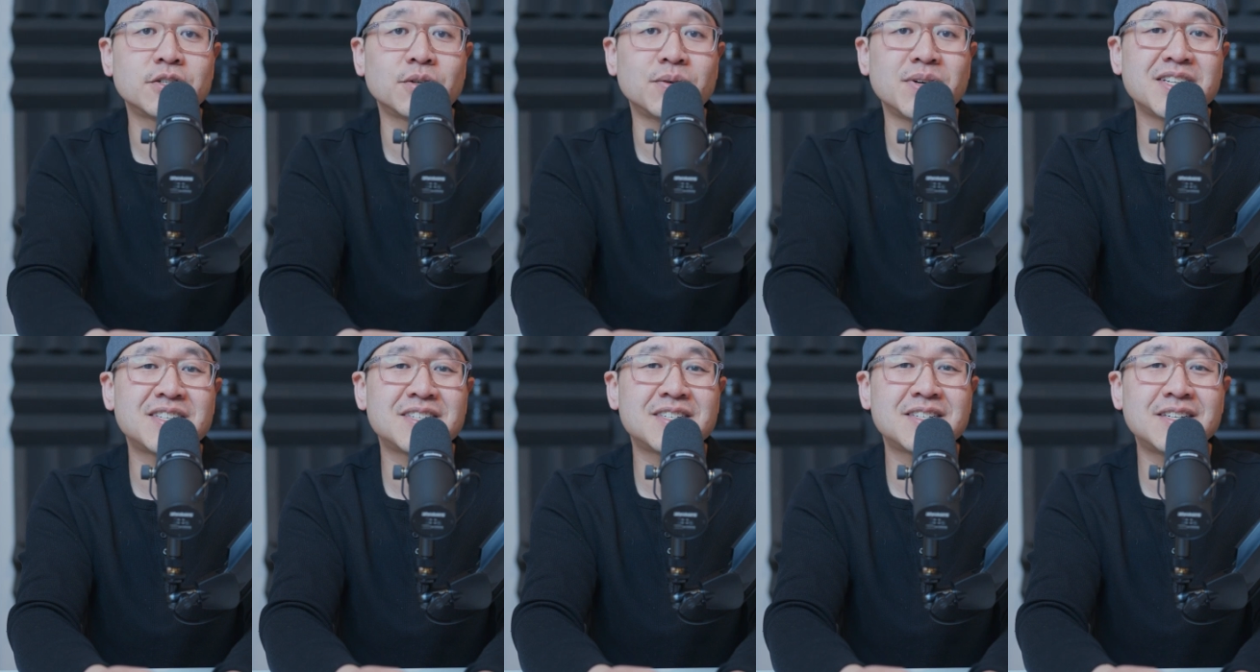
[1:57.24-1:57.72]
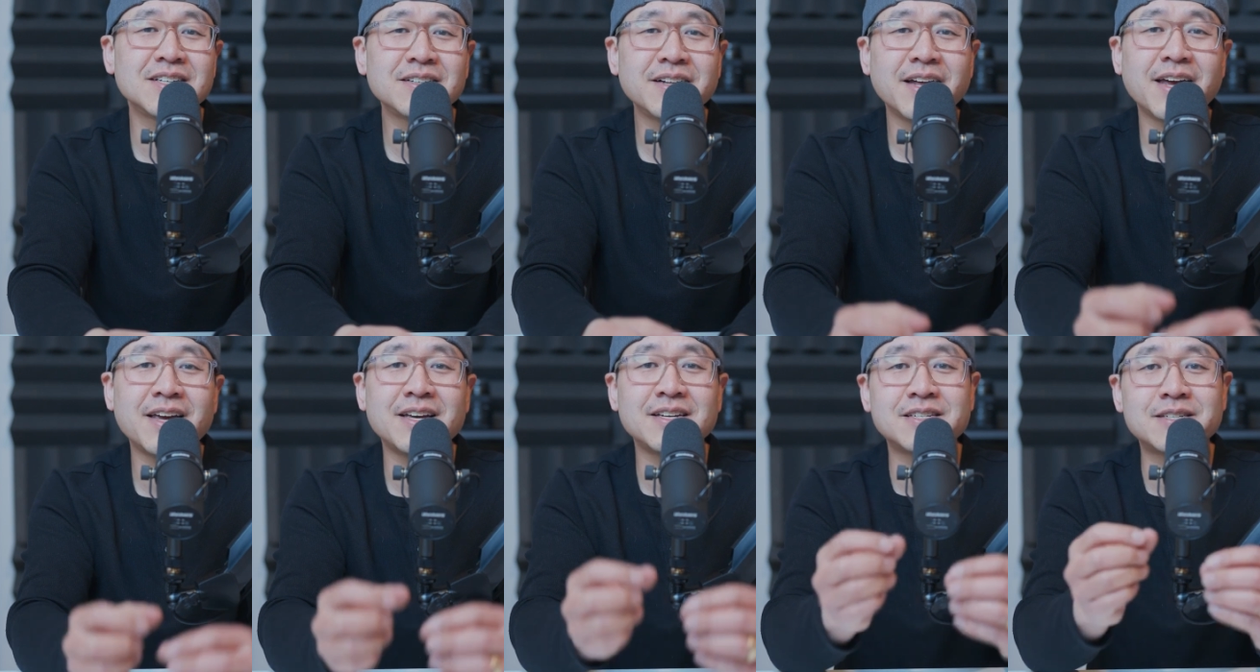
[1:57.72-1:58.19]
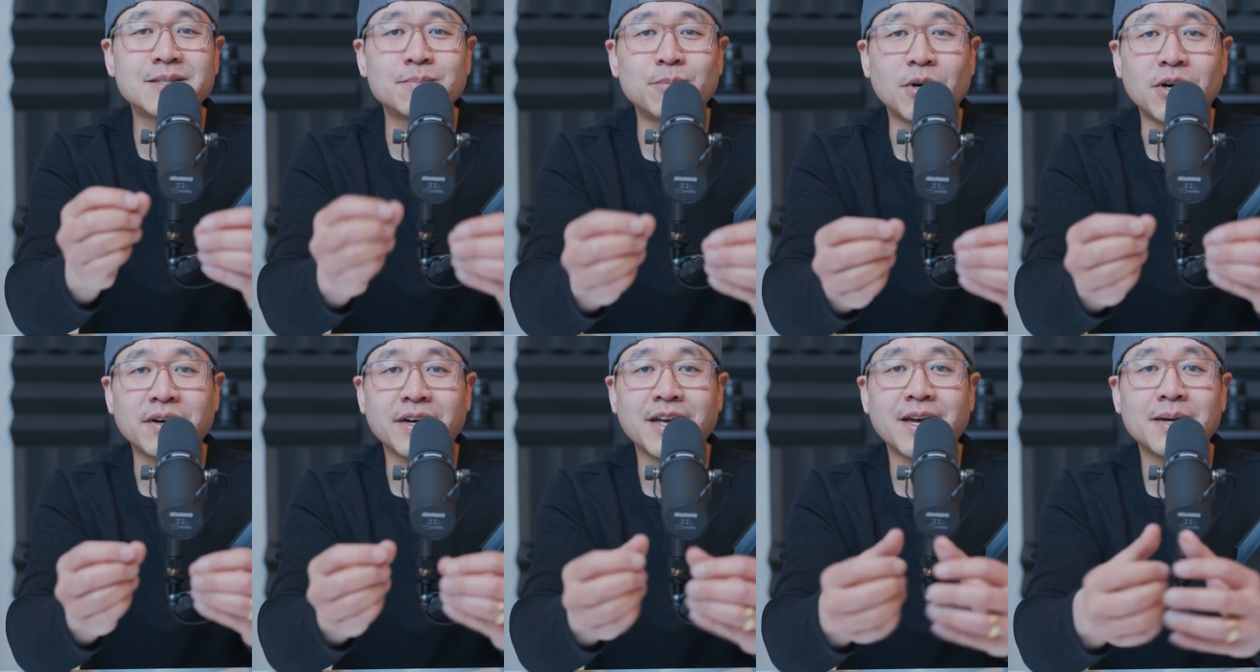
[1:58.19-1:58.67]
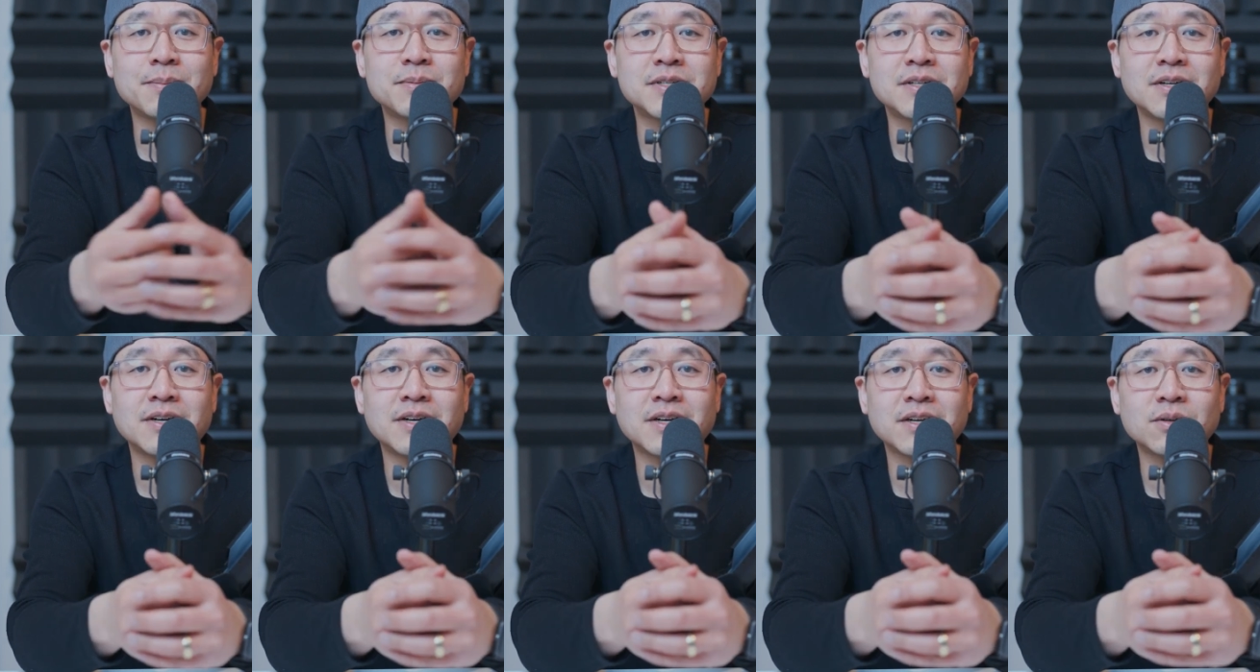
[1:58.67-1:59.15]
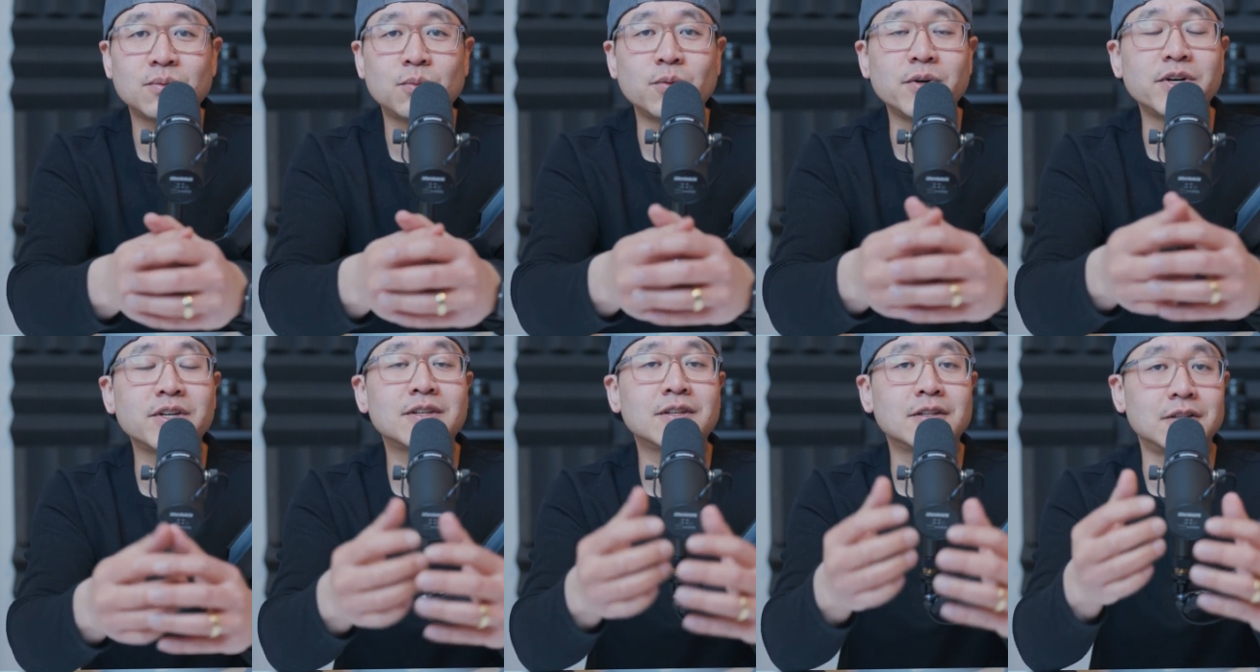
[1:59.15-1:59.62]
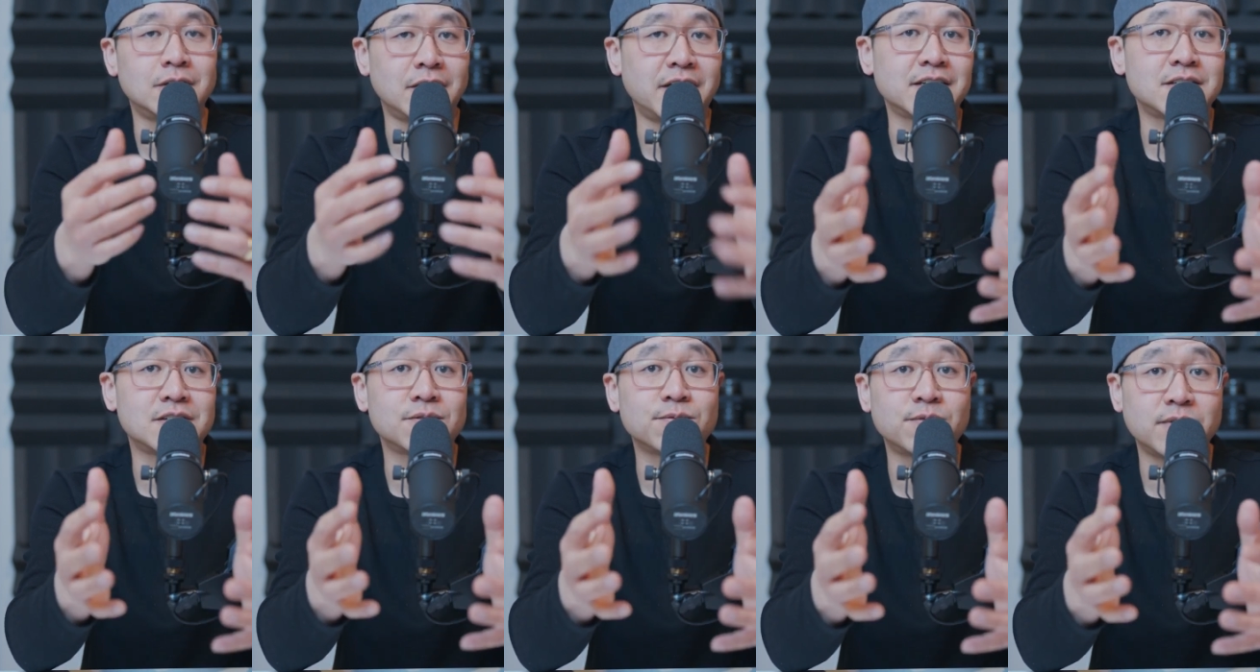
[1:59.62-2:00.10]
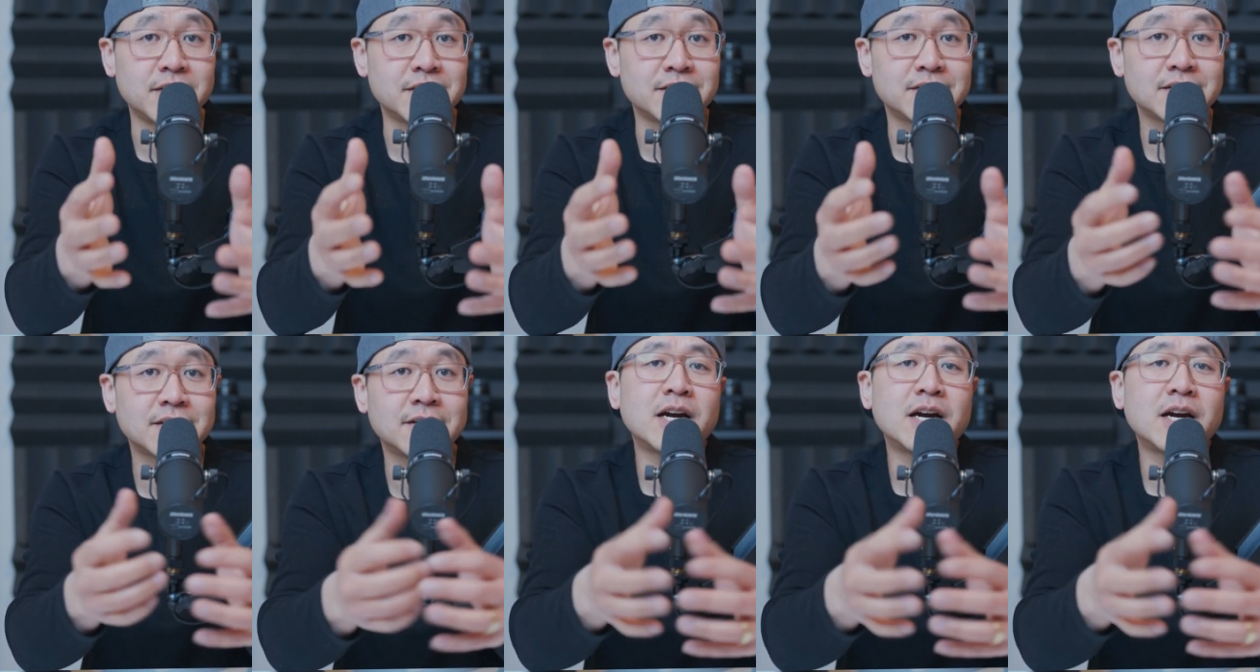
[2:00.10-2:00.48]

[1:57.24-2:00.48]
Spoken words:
so it's still a small cap stock with lots of risk.